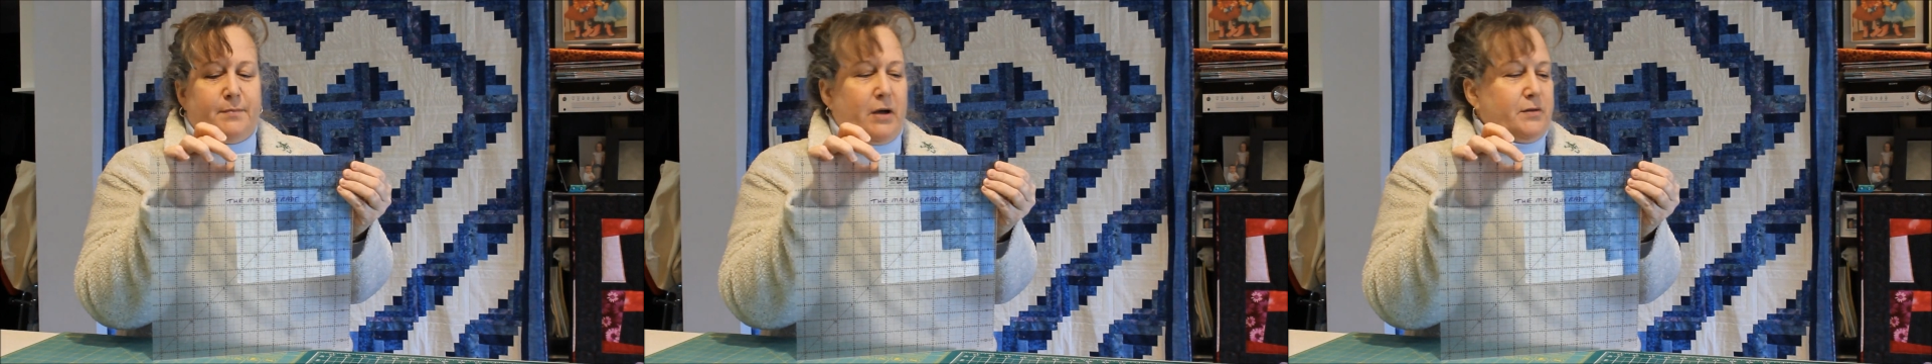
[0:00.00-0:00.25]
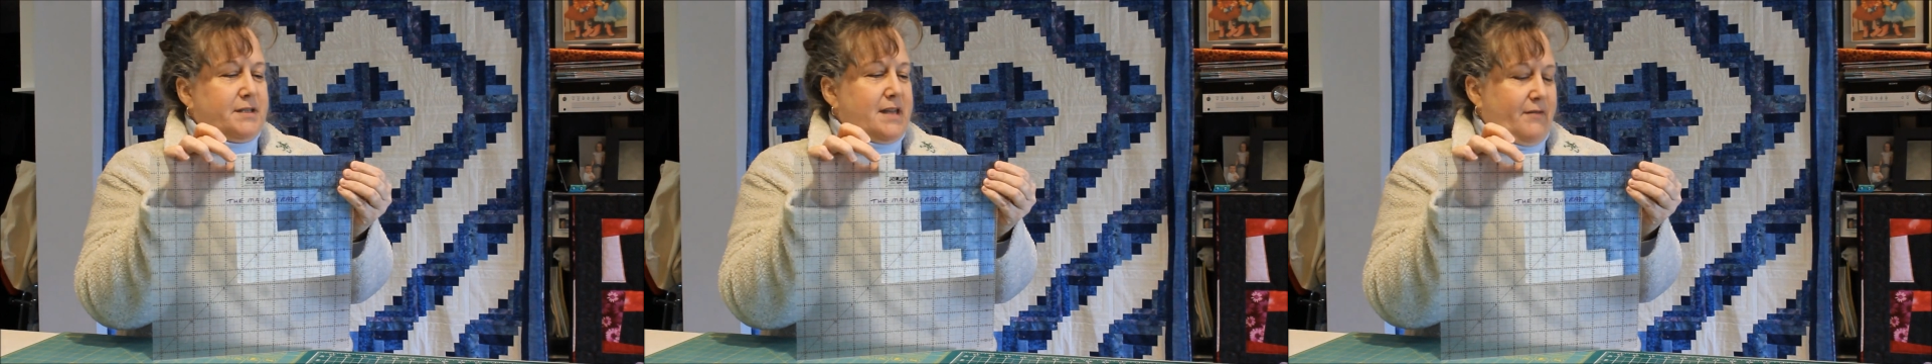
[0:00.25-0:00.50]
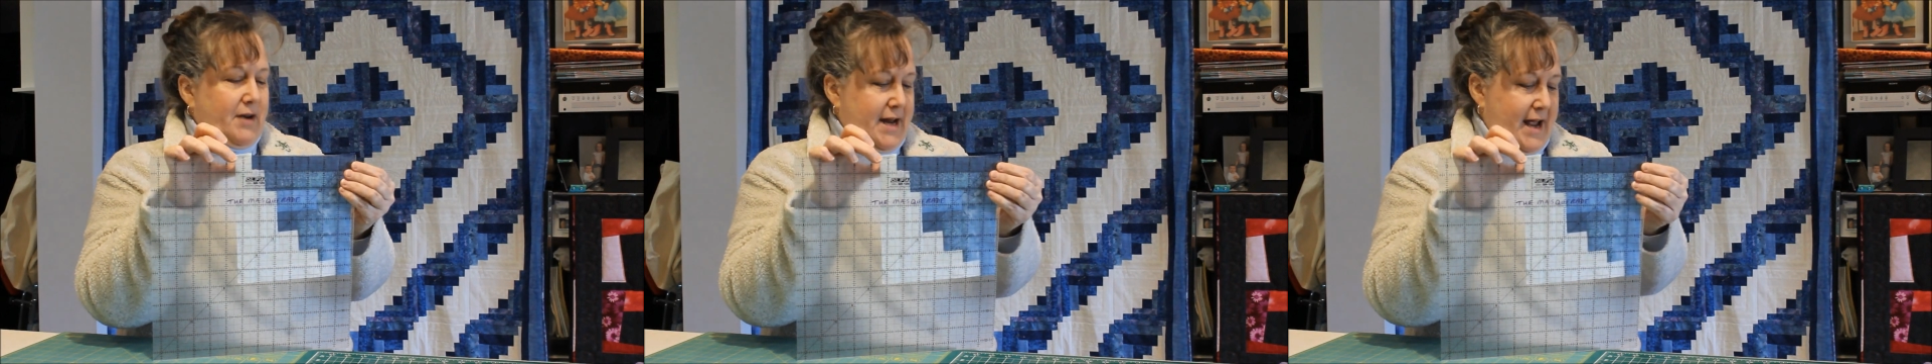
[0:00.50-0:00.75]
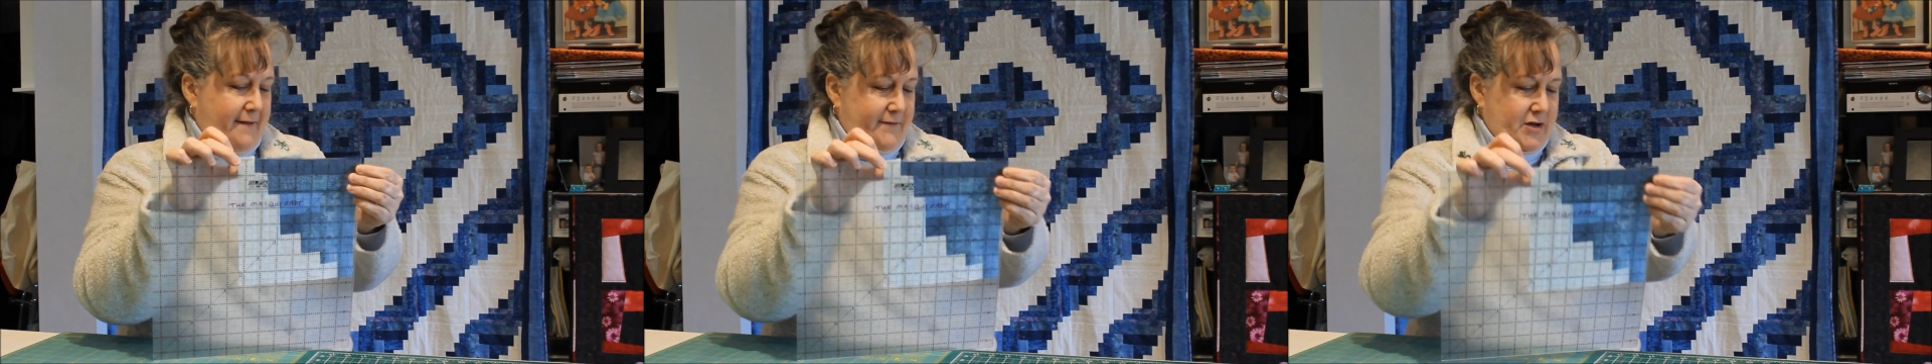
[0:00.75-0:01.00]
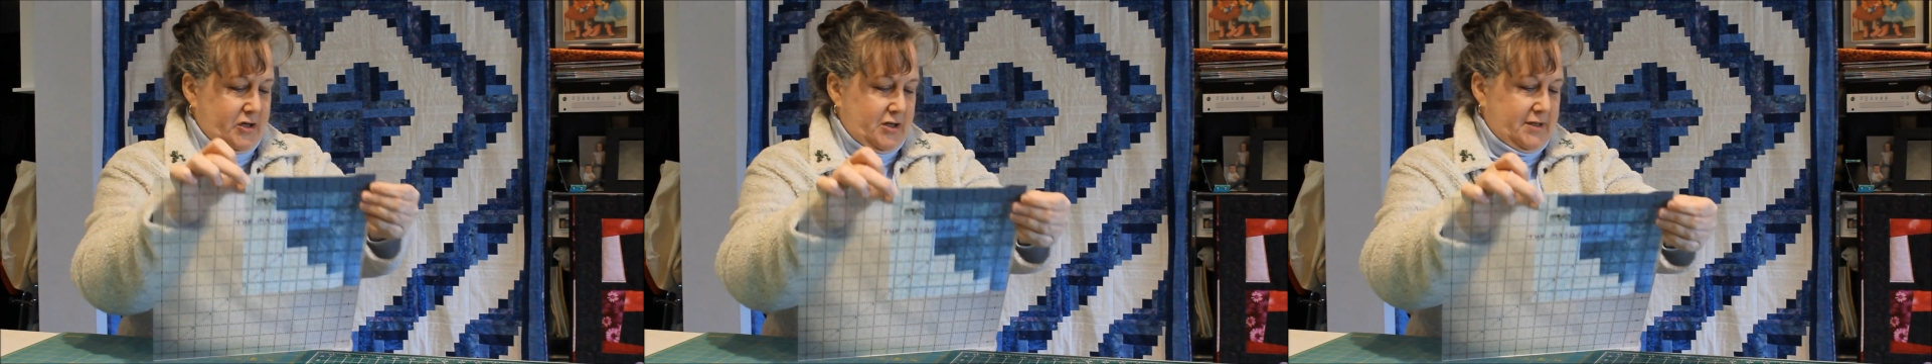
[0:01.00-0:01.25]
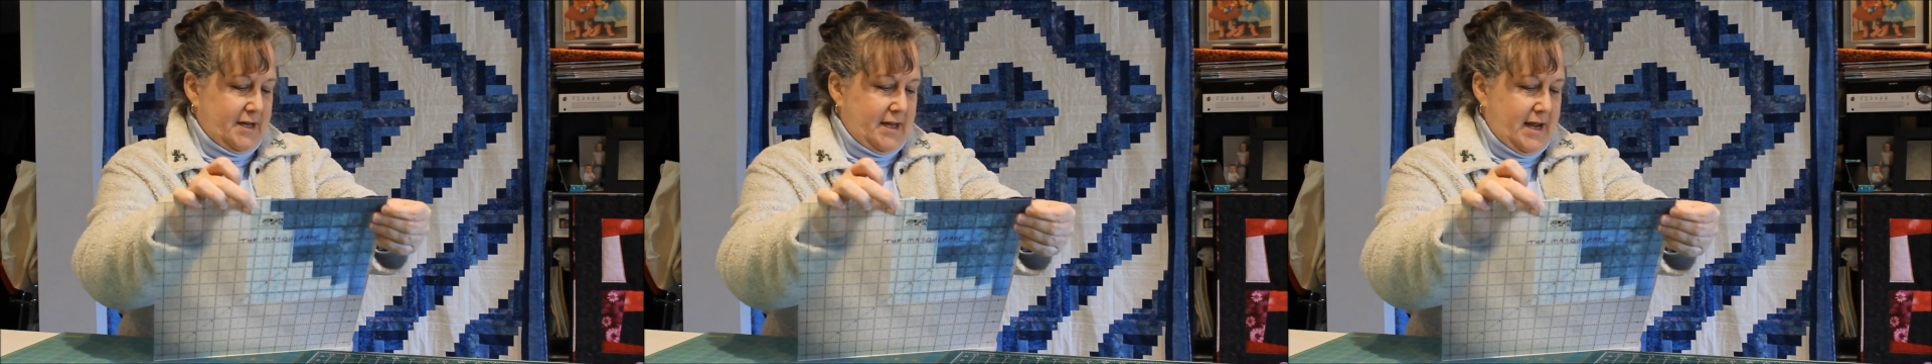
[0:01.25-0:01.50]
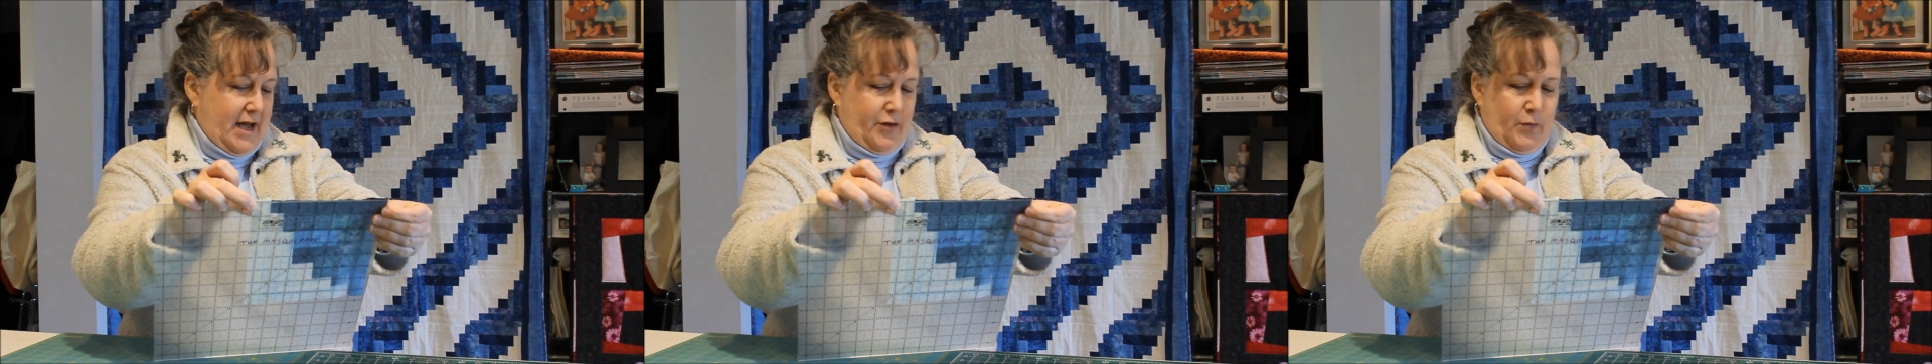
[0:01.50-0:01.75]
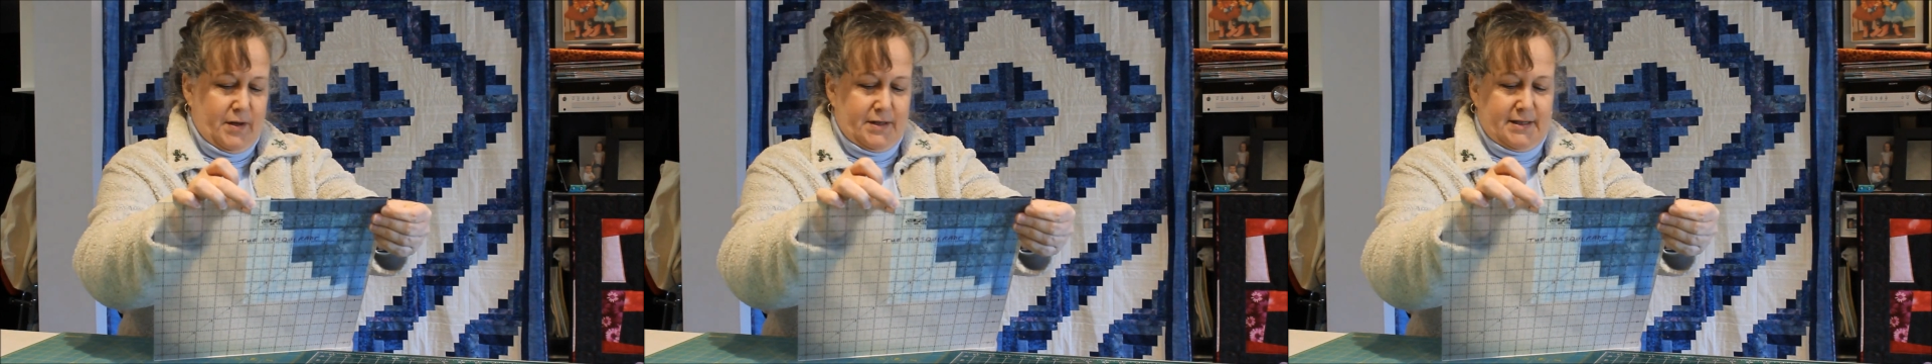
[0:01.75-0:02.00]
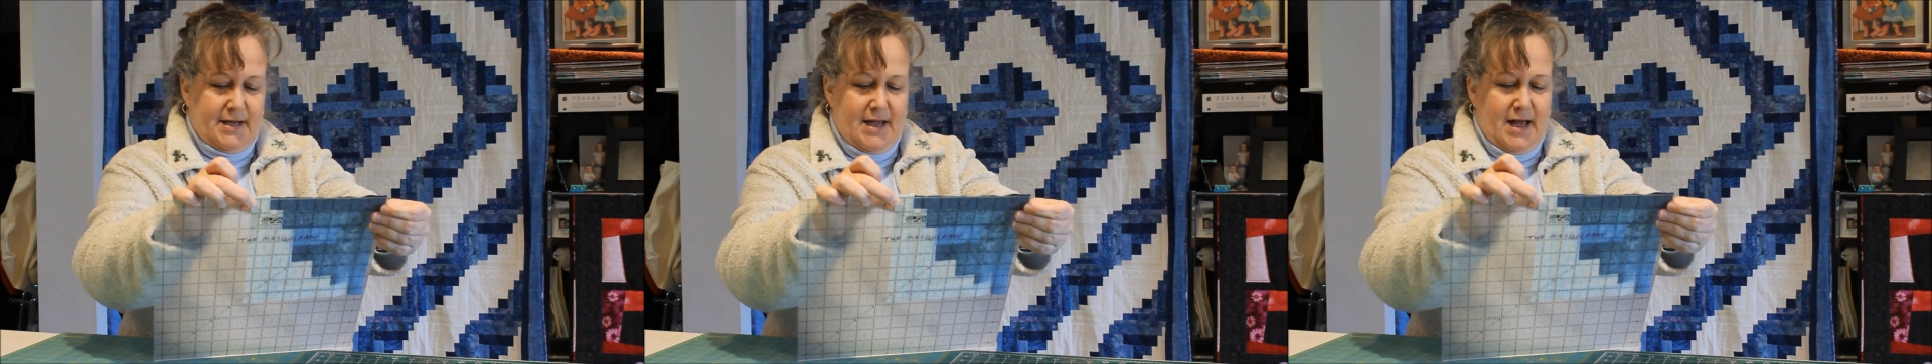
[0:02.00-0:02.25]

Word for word: about seven and a half inches and the other one's